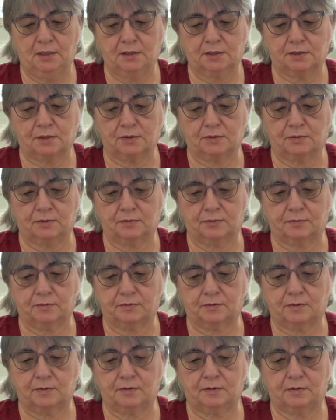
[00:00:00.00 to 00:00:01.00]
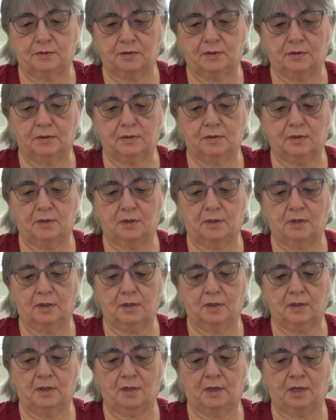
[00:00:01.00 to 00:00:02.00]
So
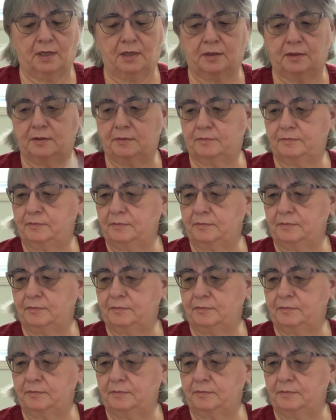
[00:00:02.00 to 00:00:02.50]
I